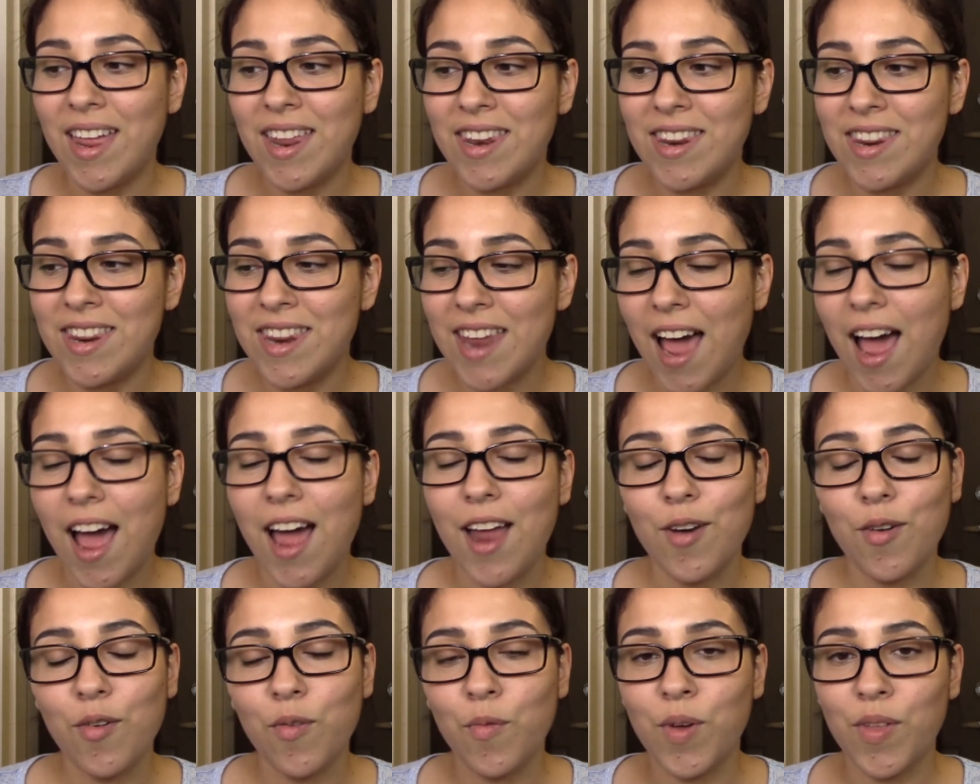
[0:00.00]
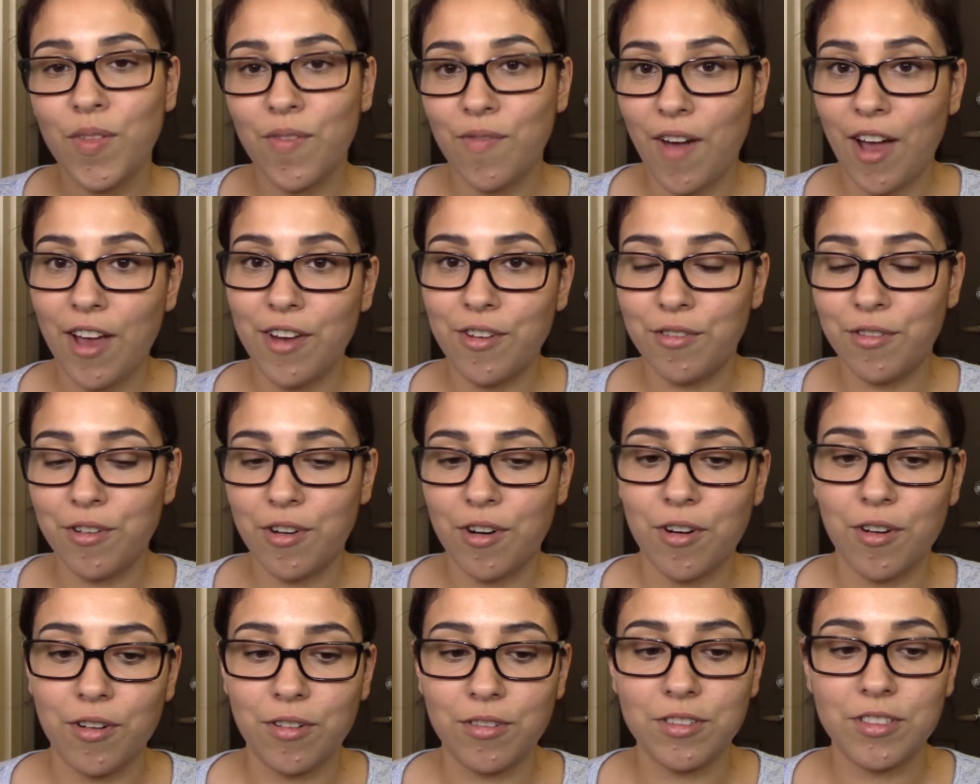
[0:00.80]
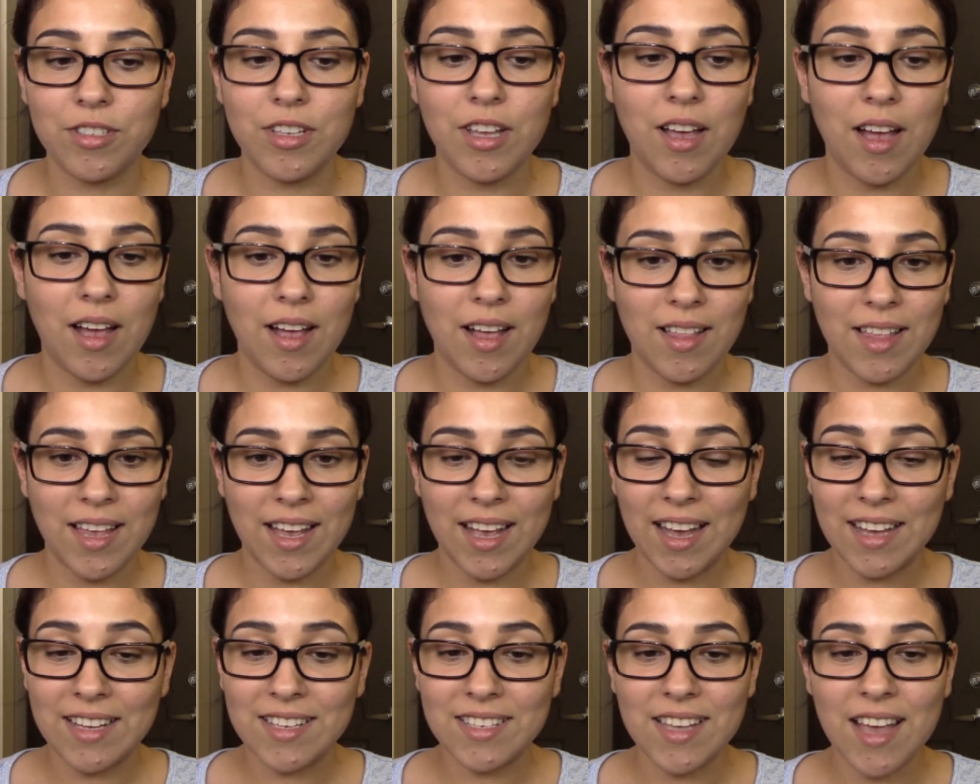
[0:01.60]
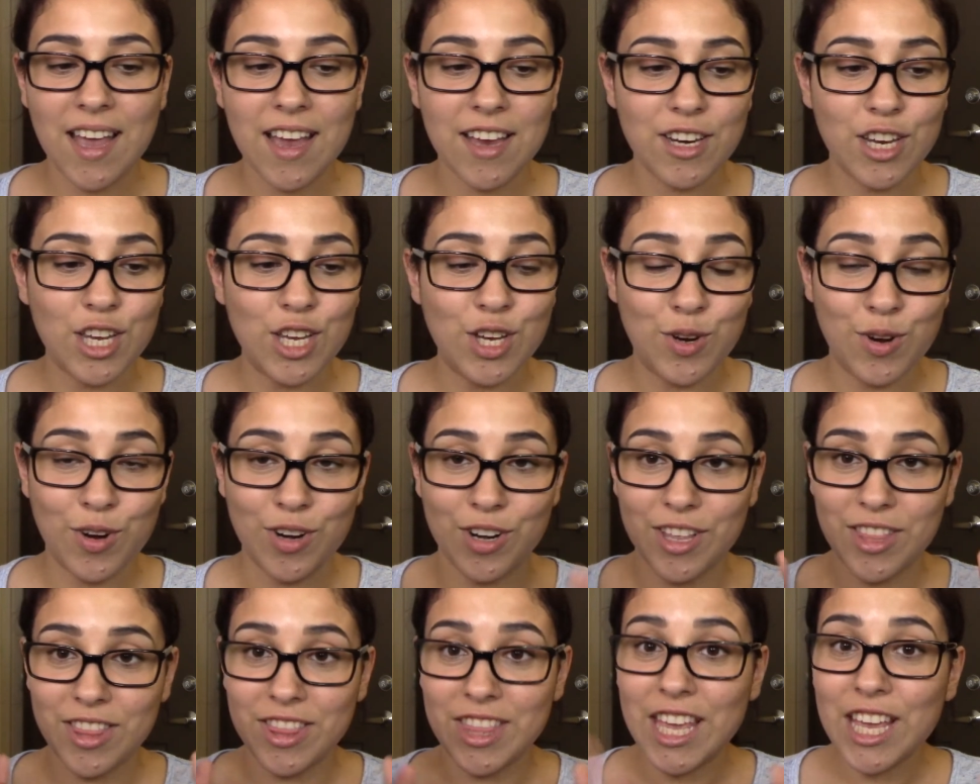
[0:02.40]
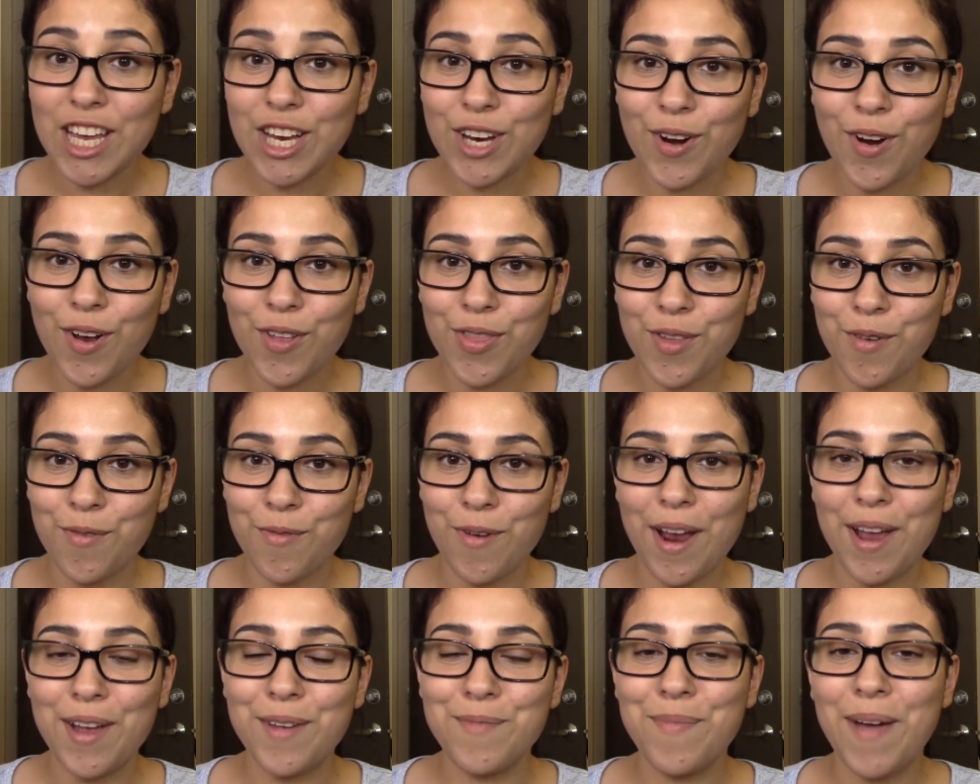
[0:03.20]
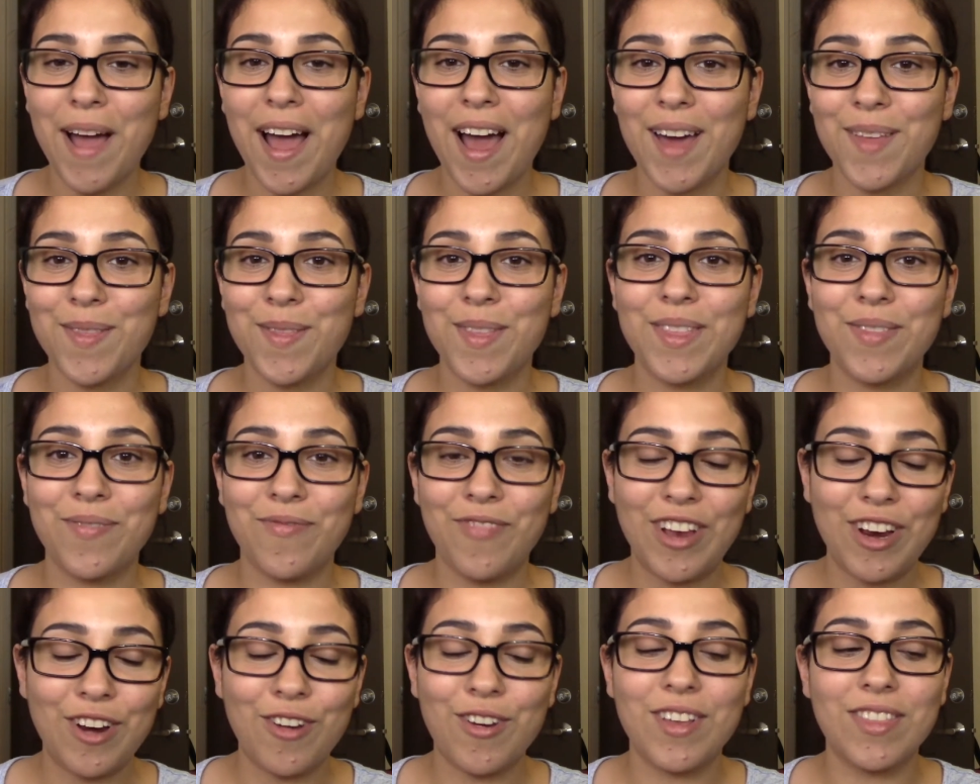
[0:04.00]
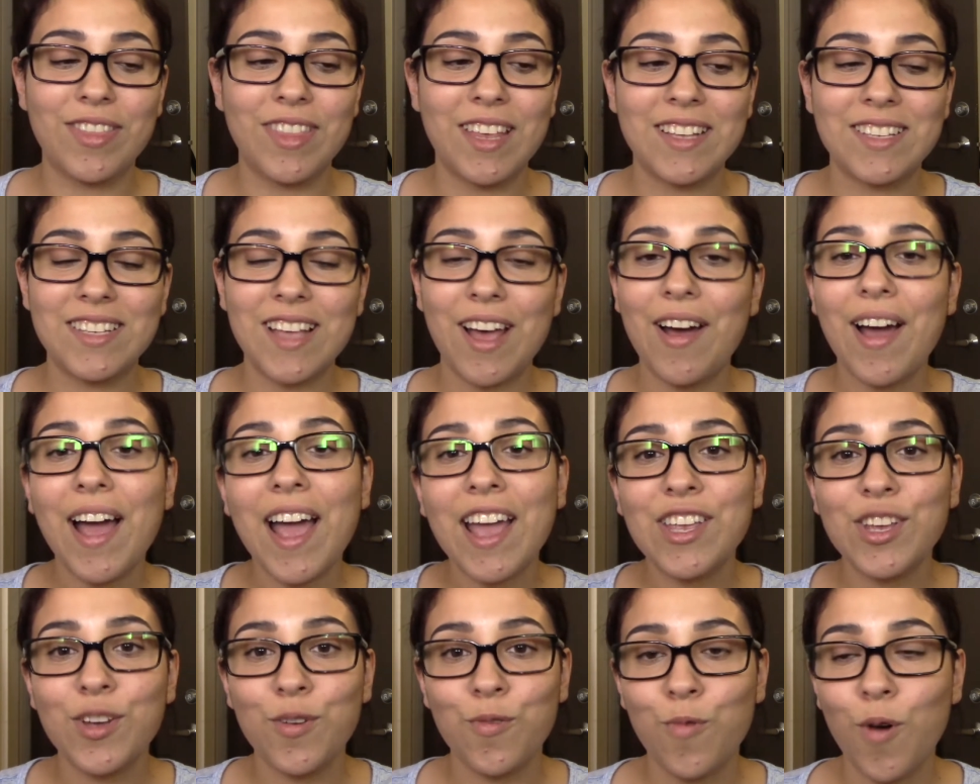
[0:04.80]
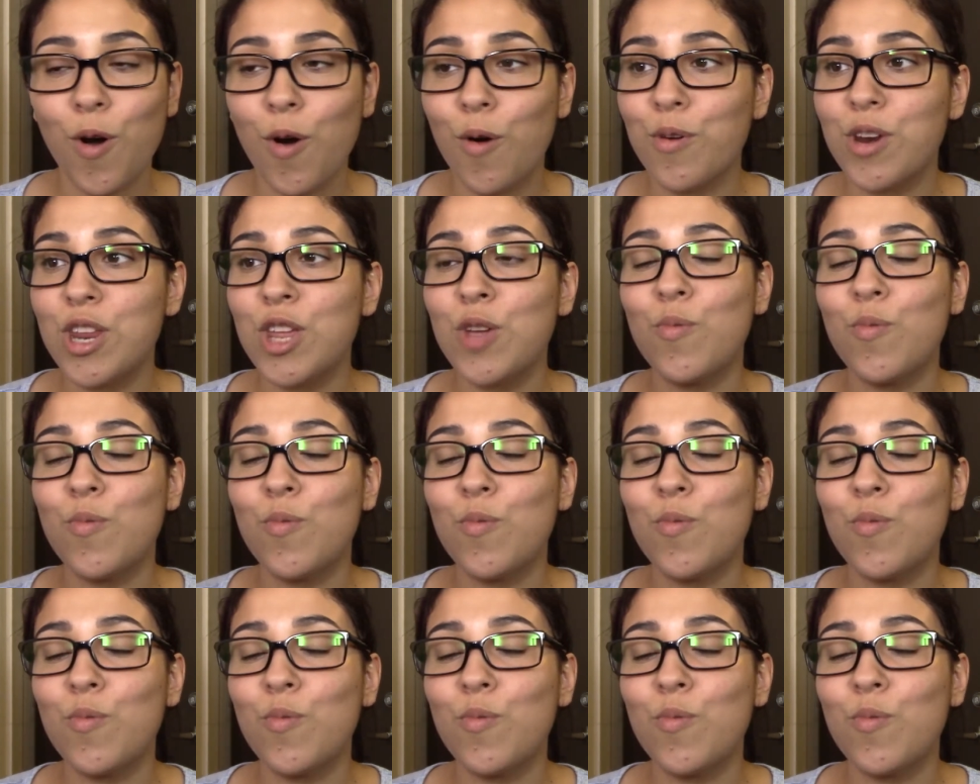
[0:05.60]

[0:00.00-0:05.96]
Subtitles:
Not with Final Girls. Like I said, you're gonna think you're on the right path with figuring things out, and you won't.